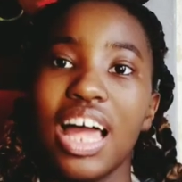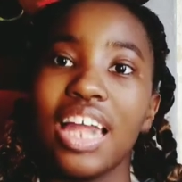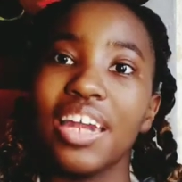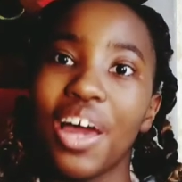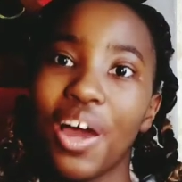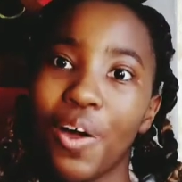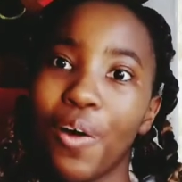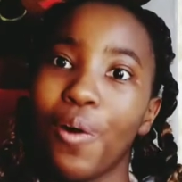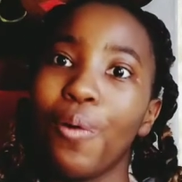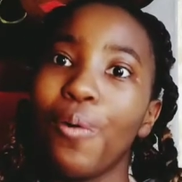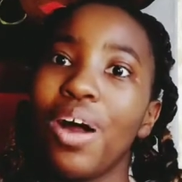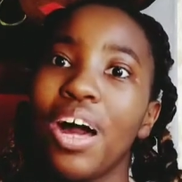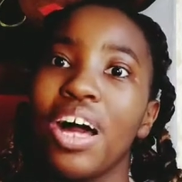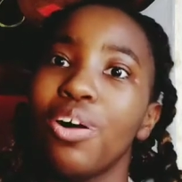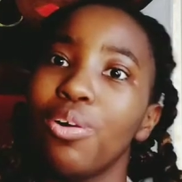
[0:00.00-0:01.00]

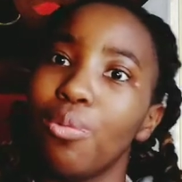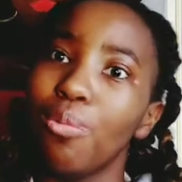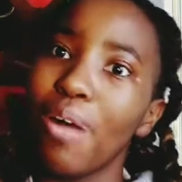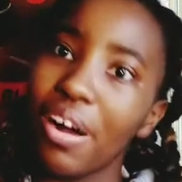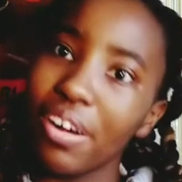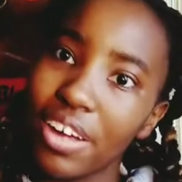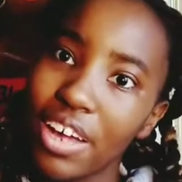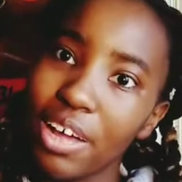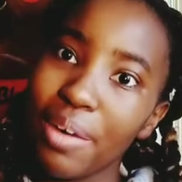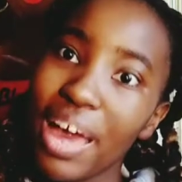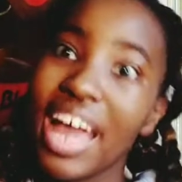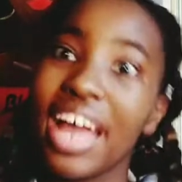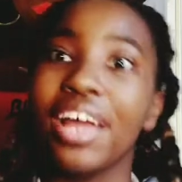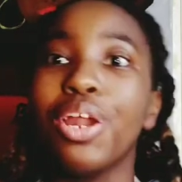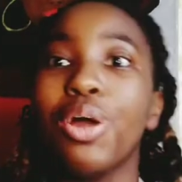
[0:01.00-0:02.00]
Hello, welcome
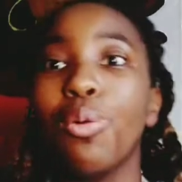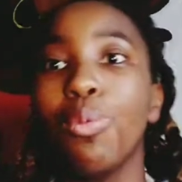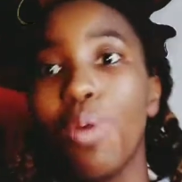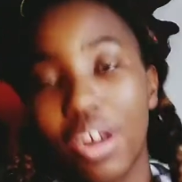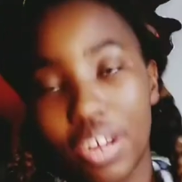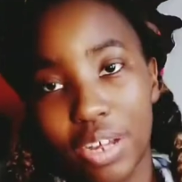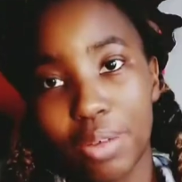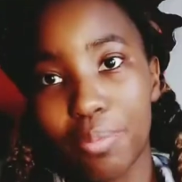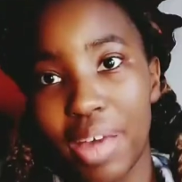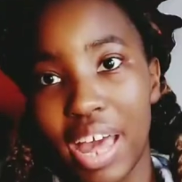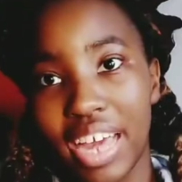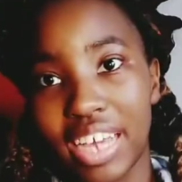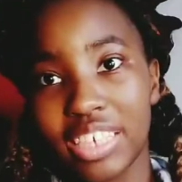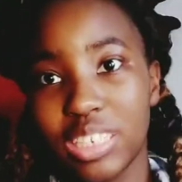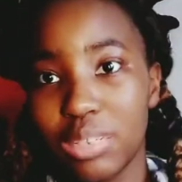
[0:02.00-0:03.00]
and welcome
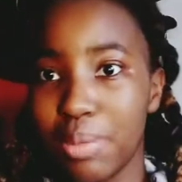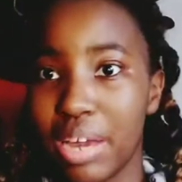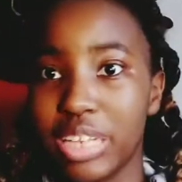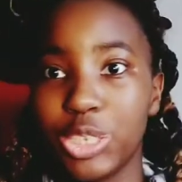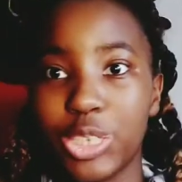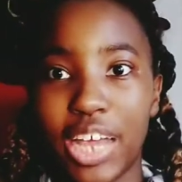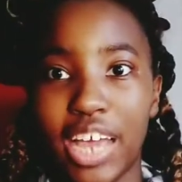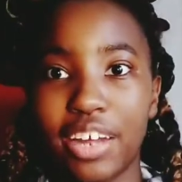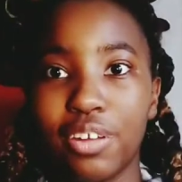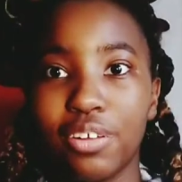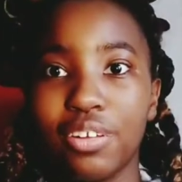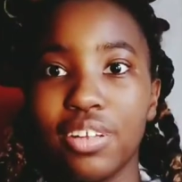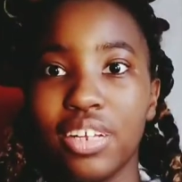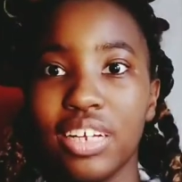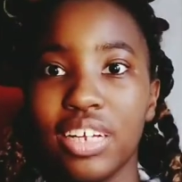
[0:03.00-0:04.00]
back to my
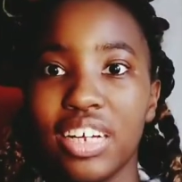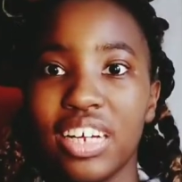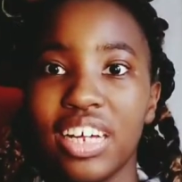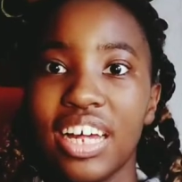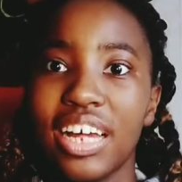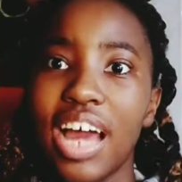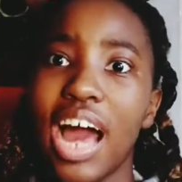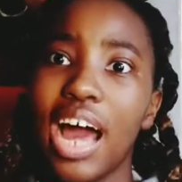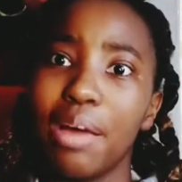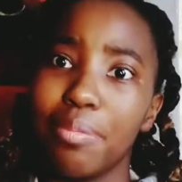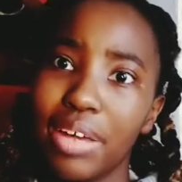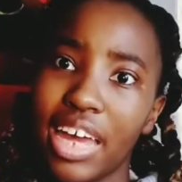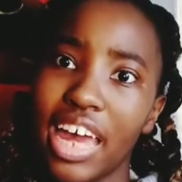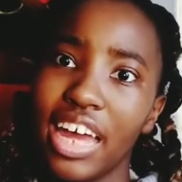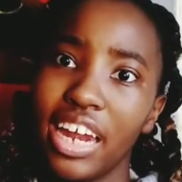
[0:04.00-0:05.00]
channel. I'm
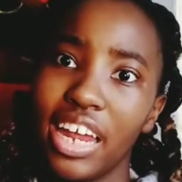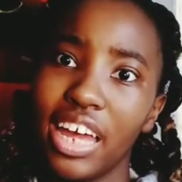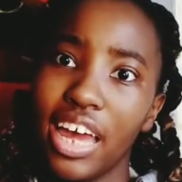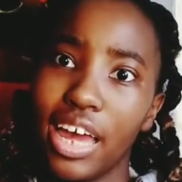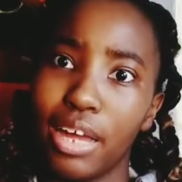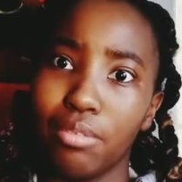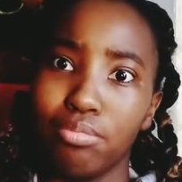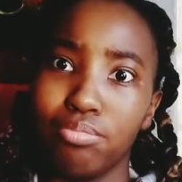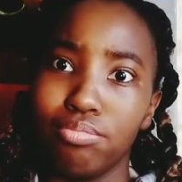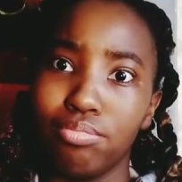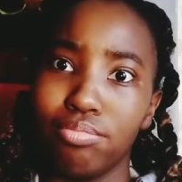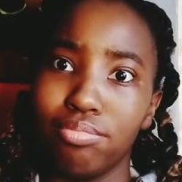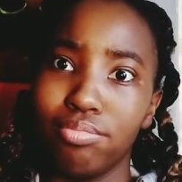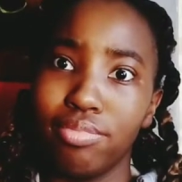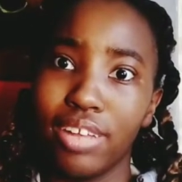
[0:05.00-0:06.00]
Michaela, and
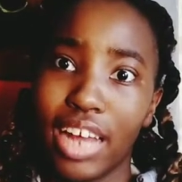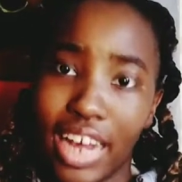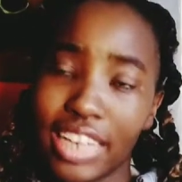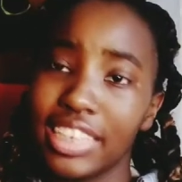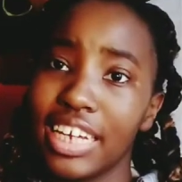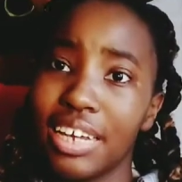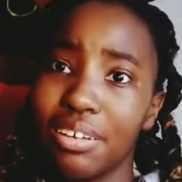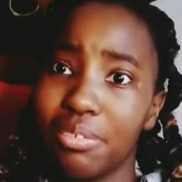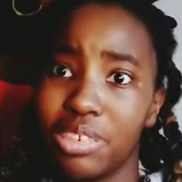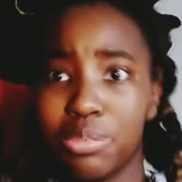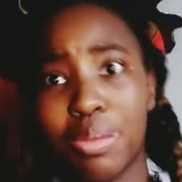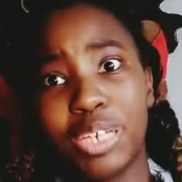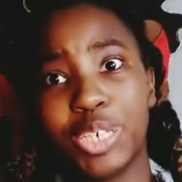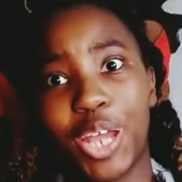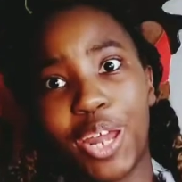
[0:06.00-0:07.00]
like I said, it's
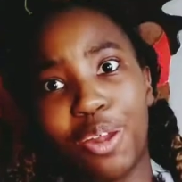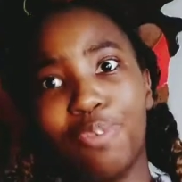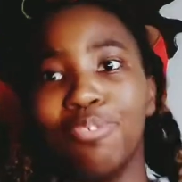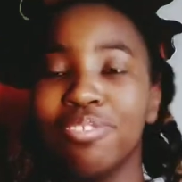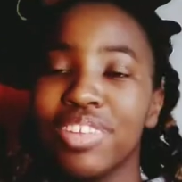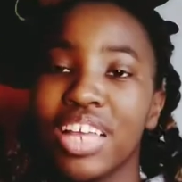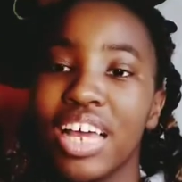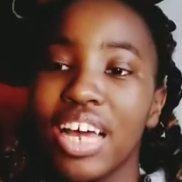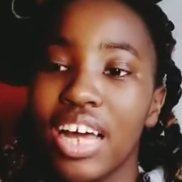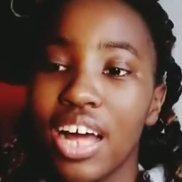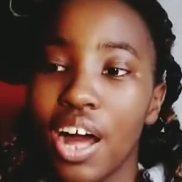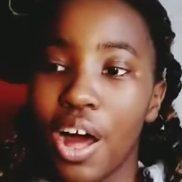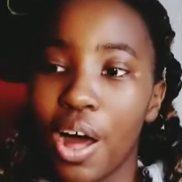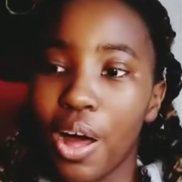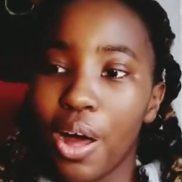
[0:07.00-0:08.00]
my channel.
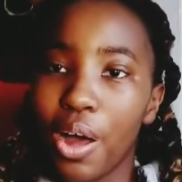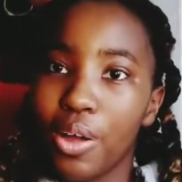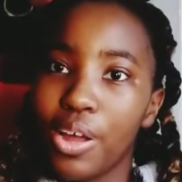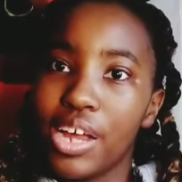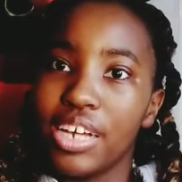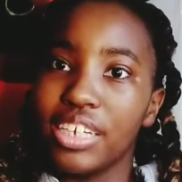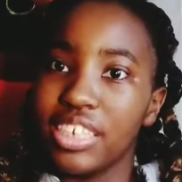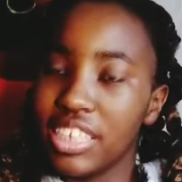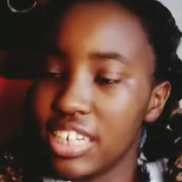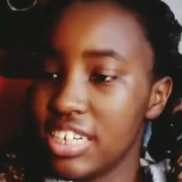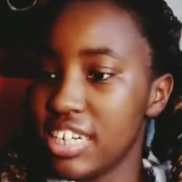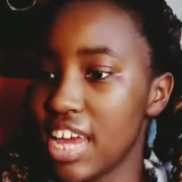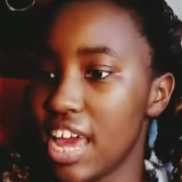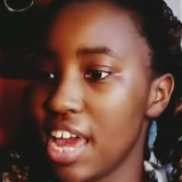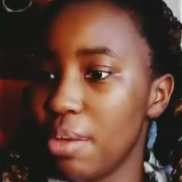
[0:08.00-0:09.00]
Alright,
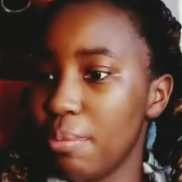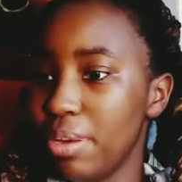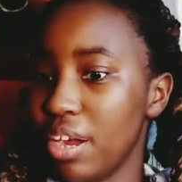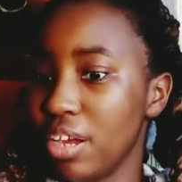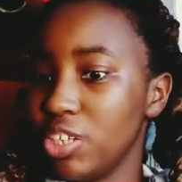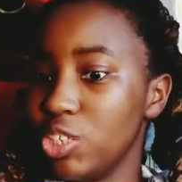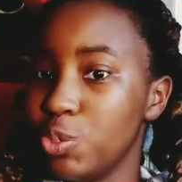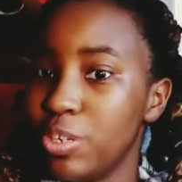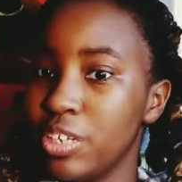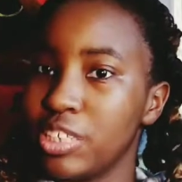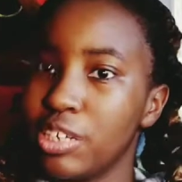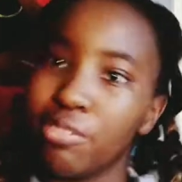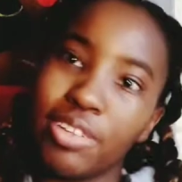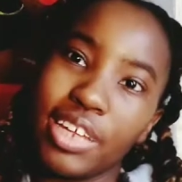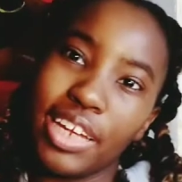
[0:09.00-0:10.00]
today we are doing
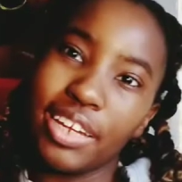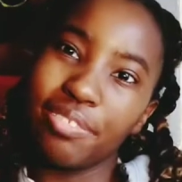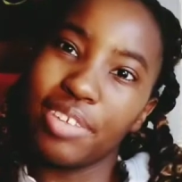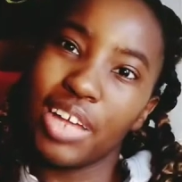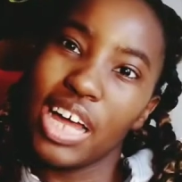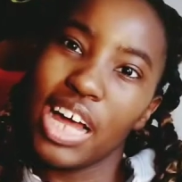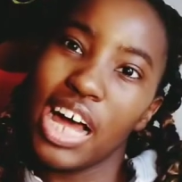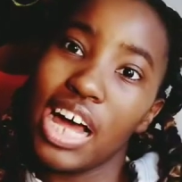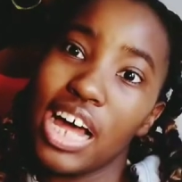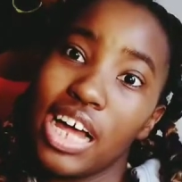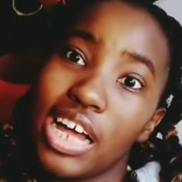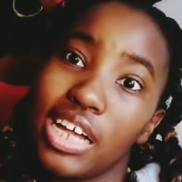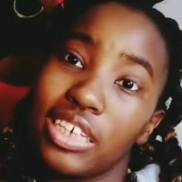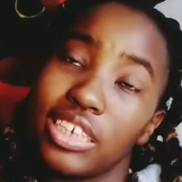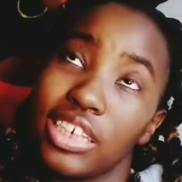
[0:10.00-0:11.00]
something
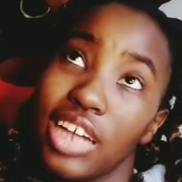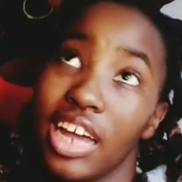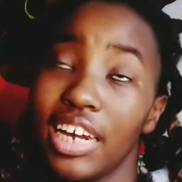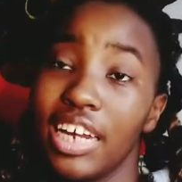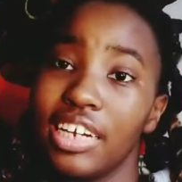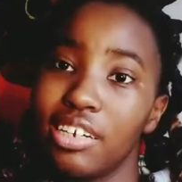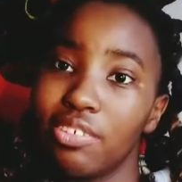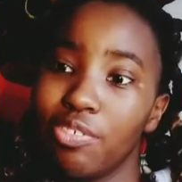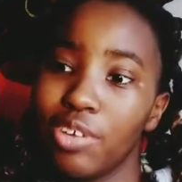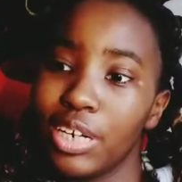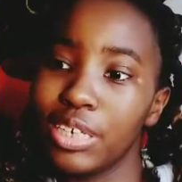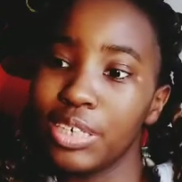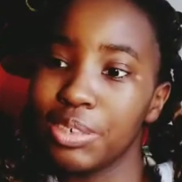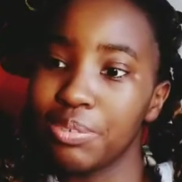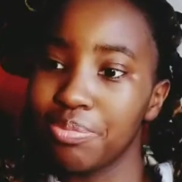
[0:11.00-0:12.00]
slightly
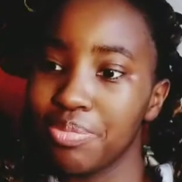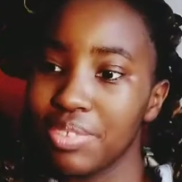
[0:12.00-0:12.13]
different.